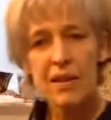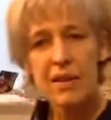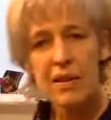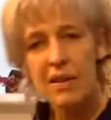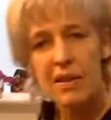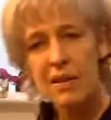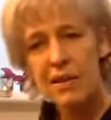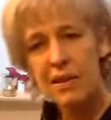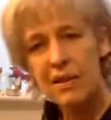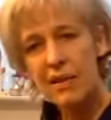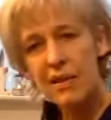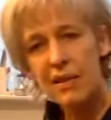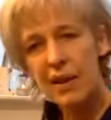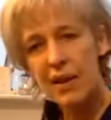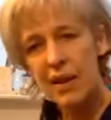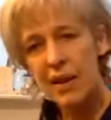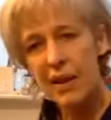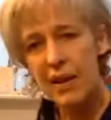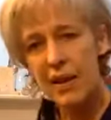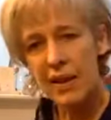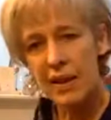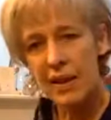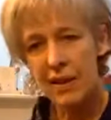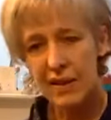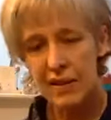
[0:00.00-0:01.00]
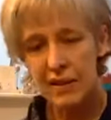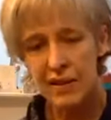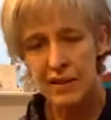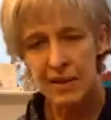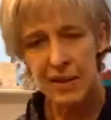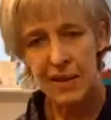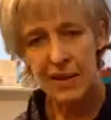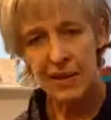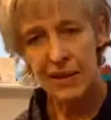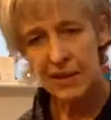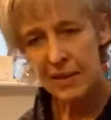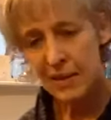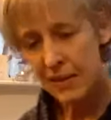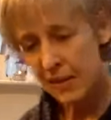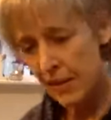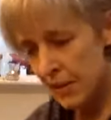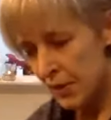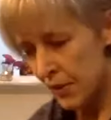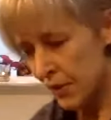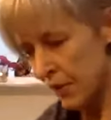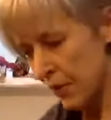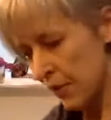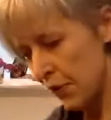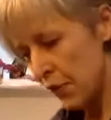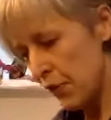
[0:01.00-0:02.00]
So the, that
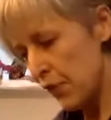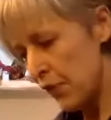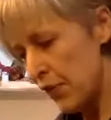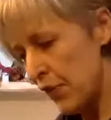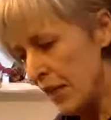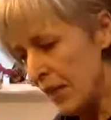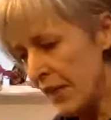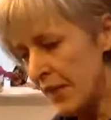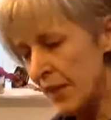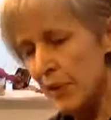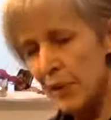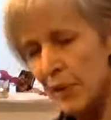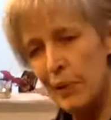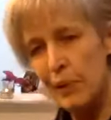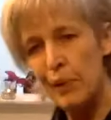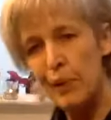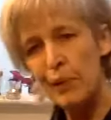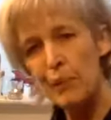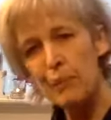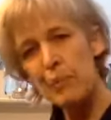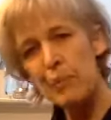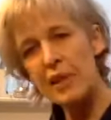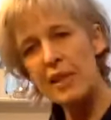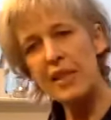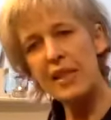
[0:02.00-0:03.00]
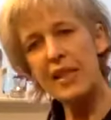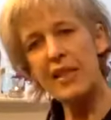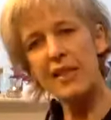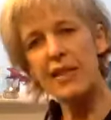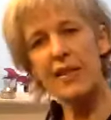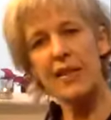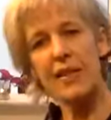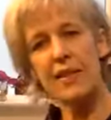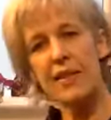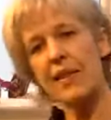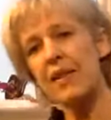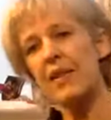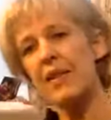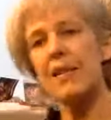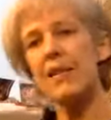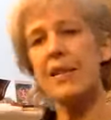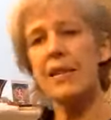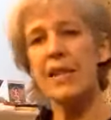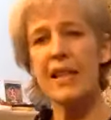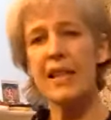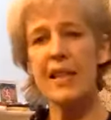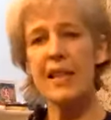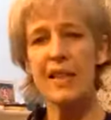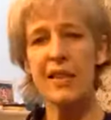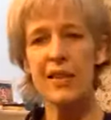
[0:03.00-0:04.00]
sort of fetal position, the
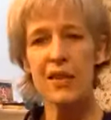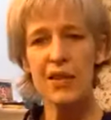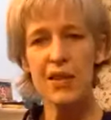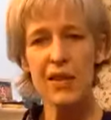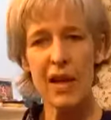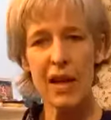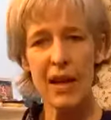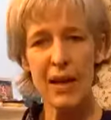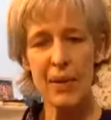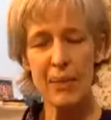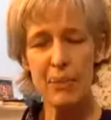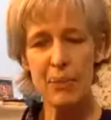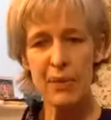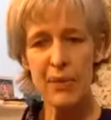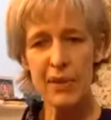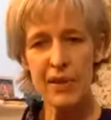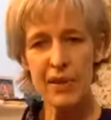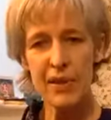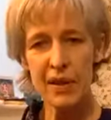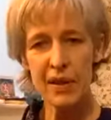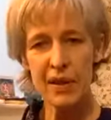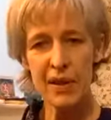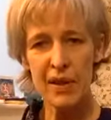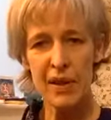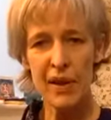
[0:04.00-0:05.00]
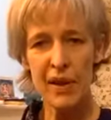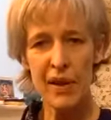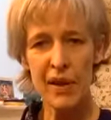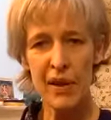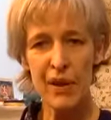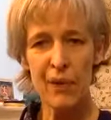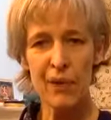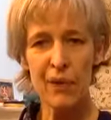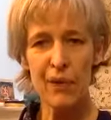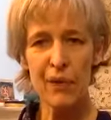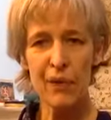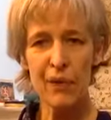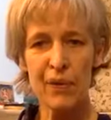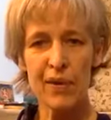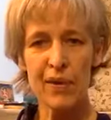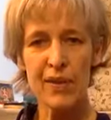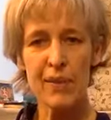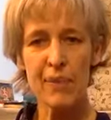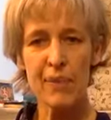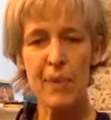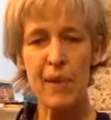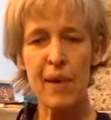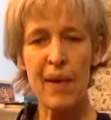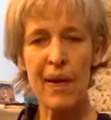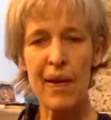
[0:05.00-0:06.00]
C-shaped curve the
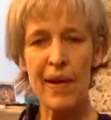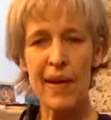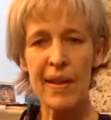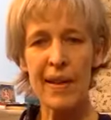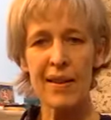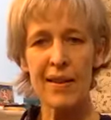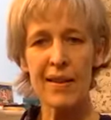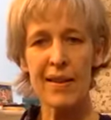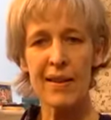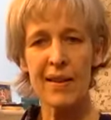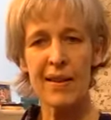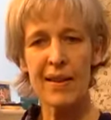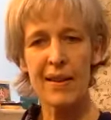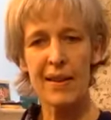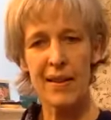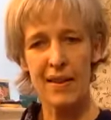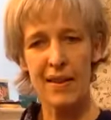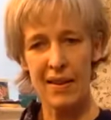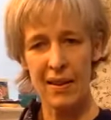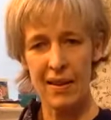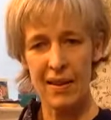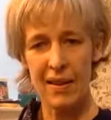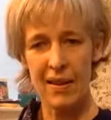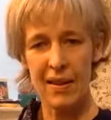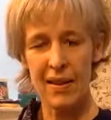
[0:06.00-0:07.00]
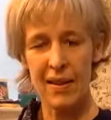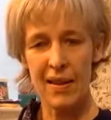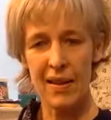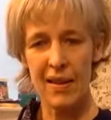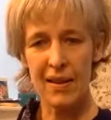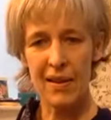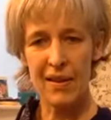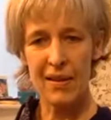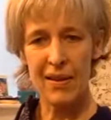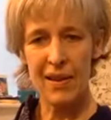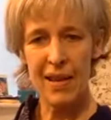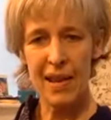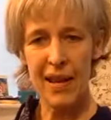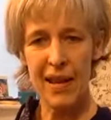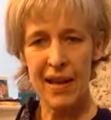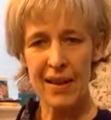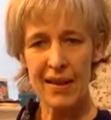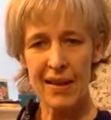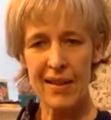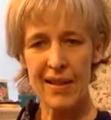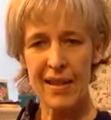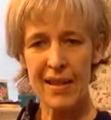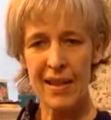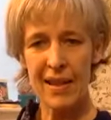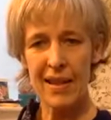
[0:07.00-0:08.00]
spine in a
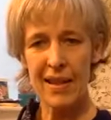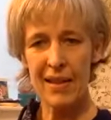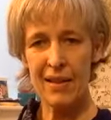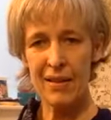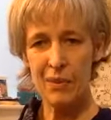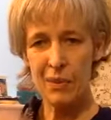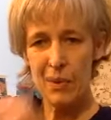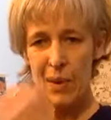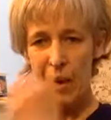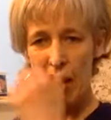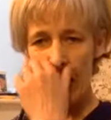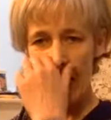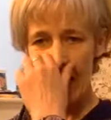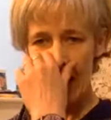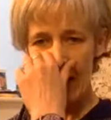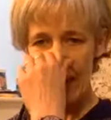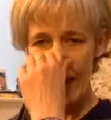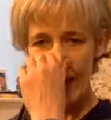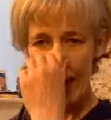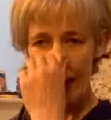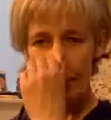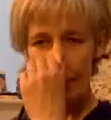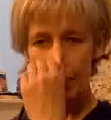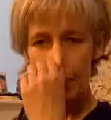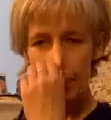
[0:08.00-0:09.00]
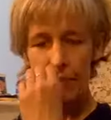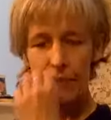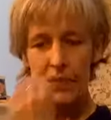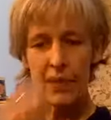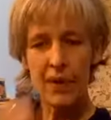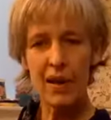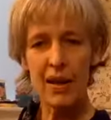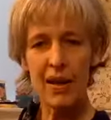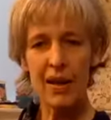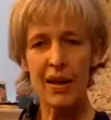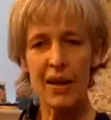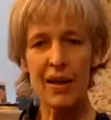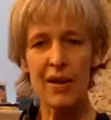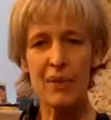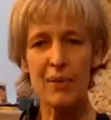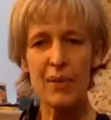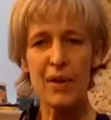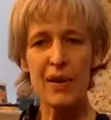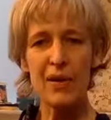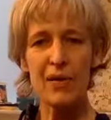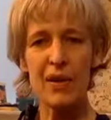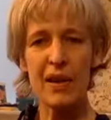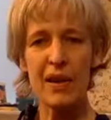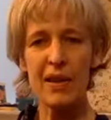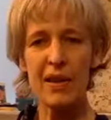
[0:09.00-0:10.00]
relaxing way can
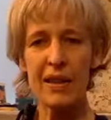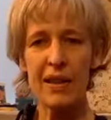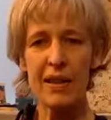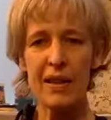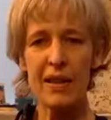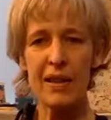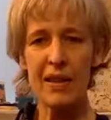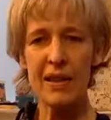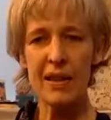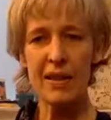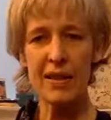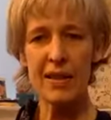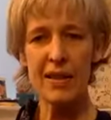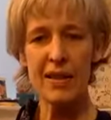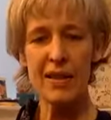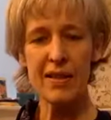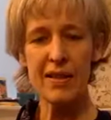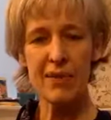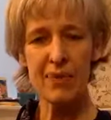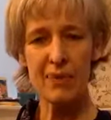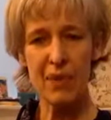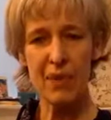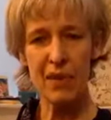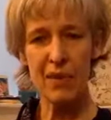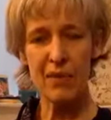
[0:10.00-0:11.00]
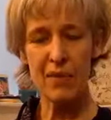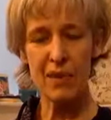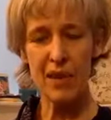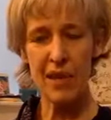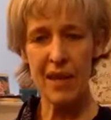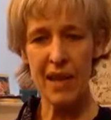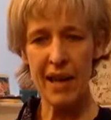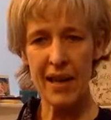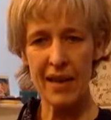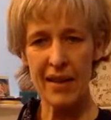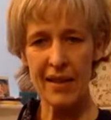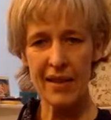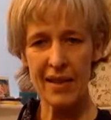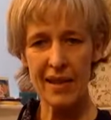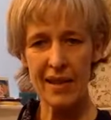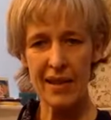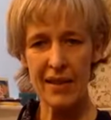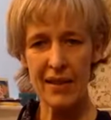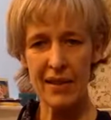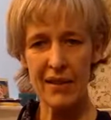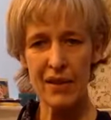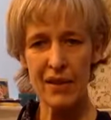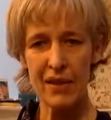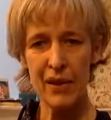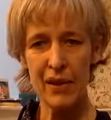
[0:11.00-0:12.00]
be very nice and
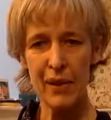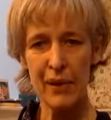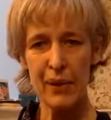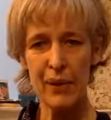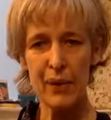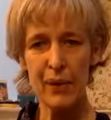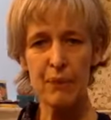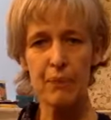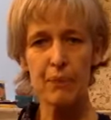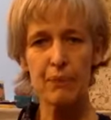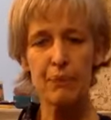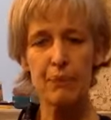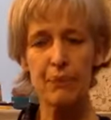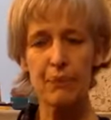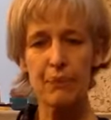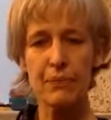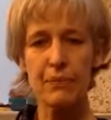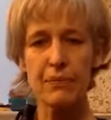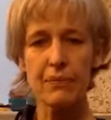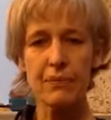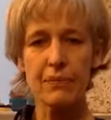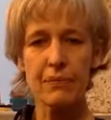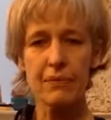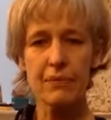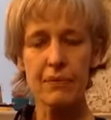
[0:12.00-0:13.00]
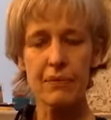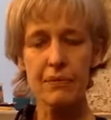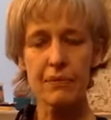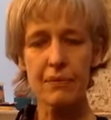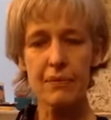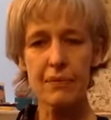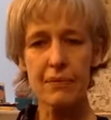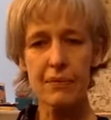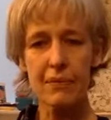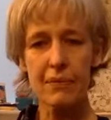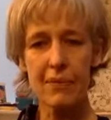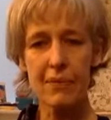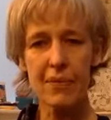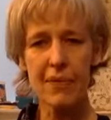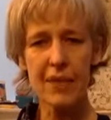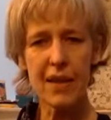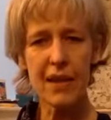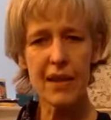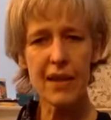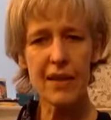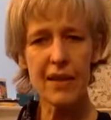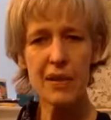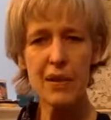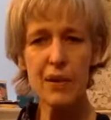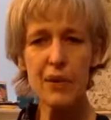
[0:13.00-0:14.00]
relaxing too.
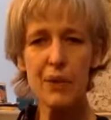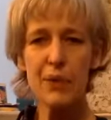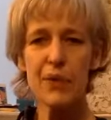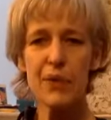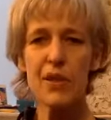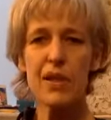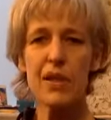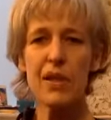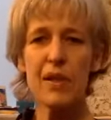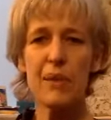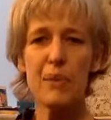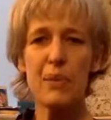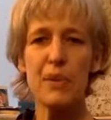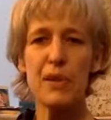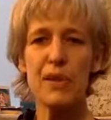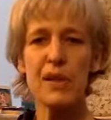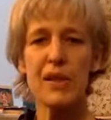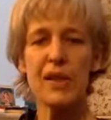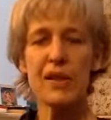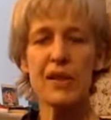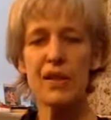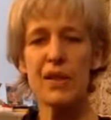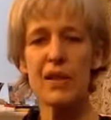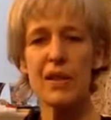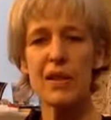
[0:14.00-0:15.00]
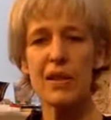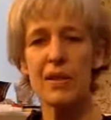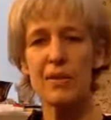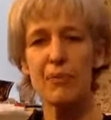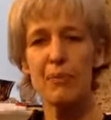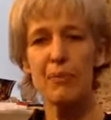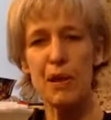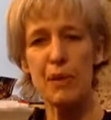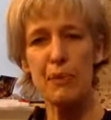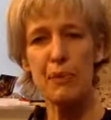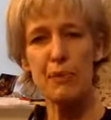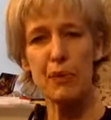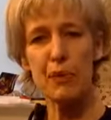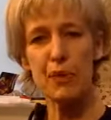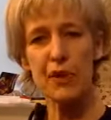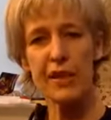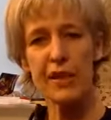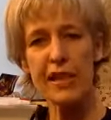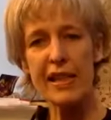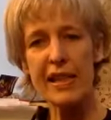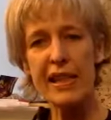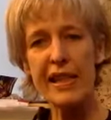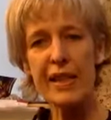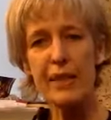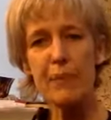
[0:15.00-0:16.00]
It's often a position people
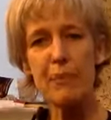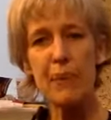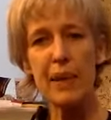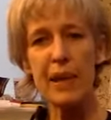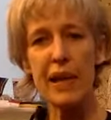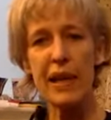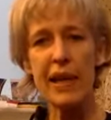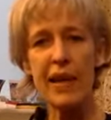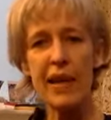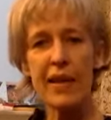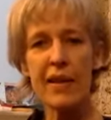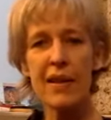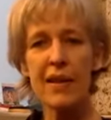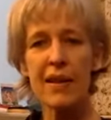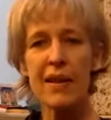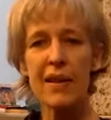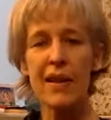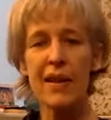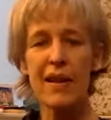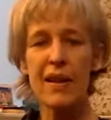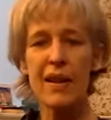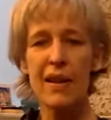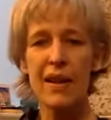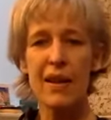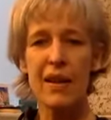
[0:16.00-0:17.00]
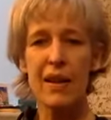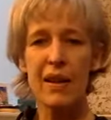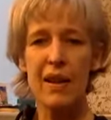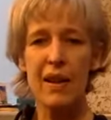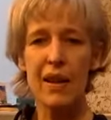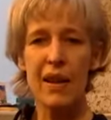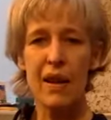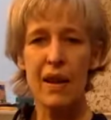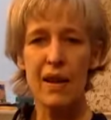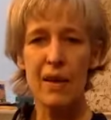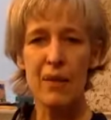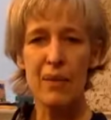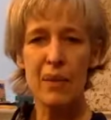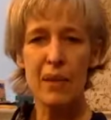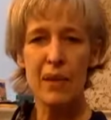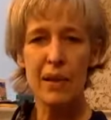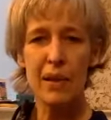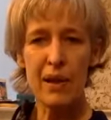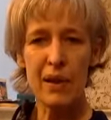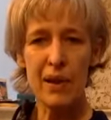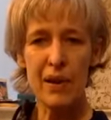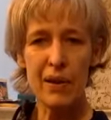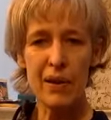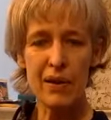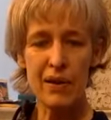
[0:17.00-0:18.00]
sleep in, uh, but
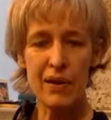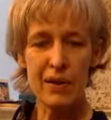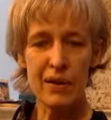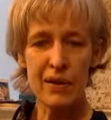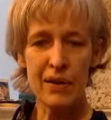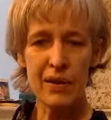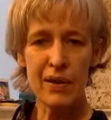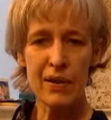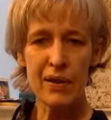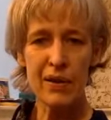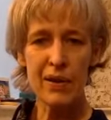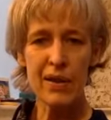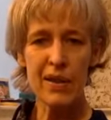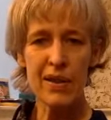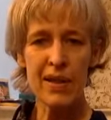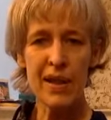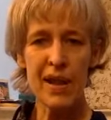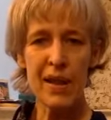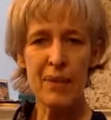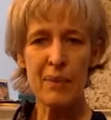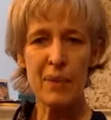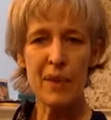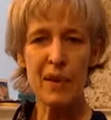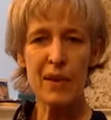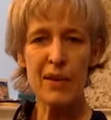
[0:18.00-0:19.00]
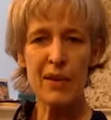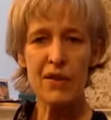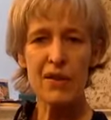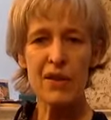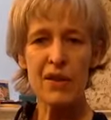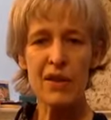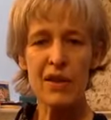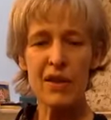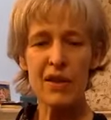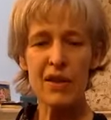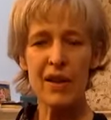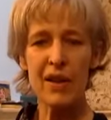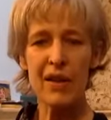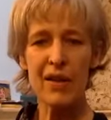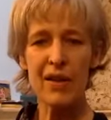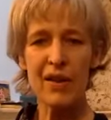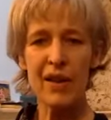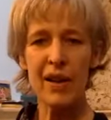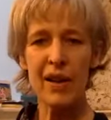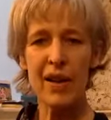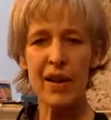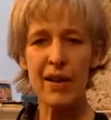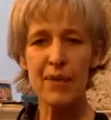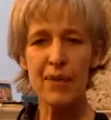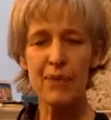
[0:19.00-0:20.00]
not used that much in
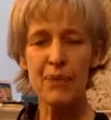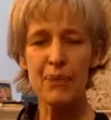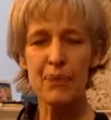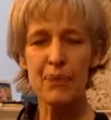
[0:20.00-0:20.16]
yoga.